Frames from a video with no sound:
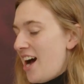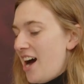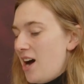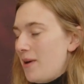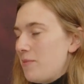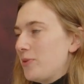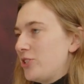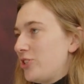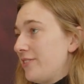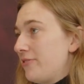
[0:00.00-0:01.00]
I'm
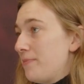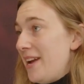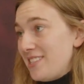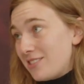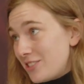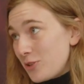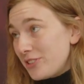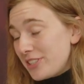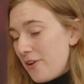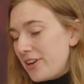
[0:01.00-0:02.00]
originally from Hazelton, North
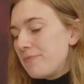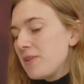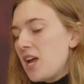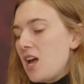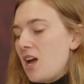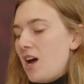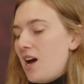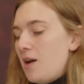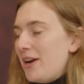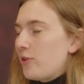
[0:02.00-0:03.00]
Dakota.
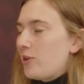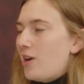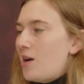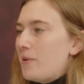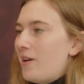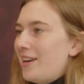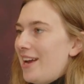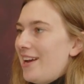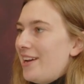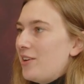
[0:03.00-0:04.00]
I grew up on
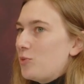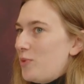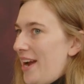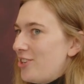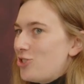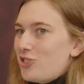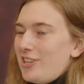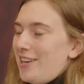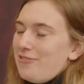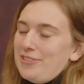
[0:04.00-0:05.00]
a ranch
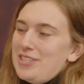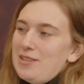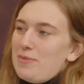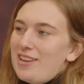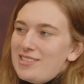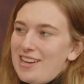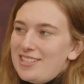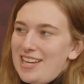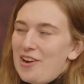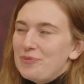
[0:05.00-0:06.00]
like 15 miles out of
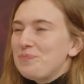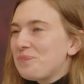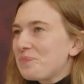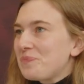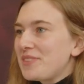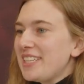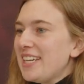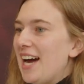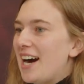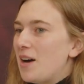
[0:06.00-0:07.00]
town.
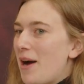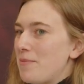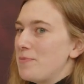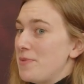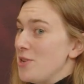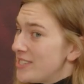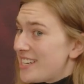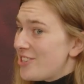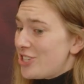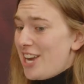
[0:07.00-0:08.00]
I'm a music
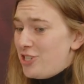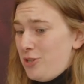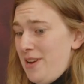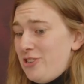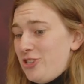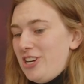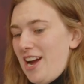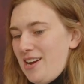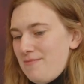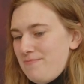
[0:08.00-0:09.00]
education major.
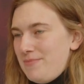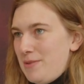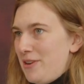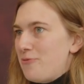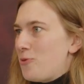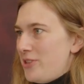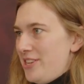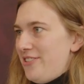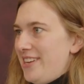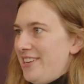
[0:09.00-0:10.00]
I'm in my fourth
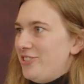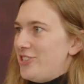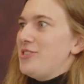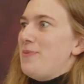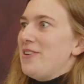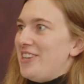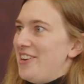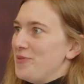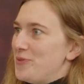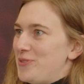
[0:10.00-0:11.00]
year here, just about
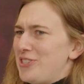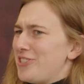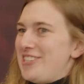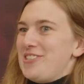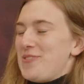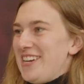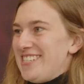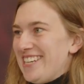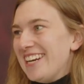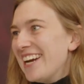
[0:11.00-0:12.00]
done, which is crazy.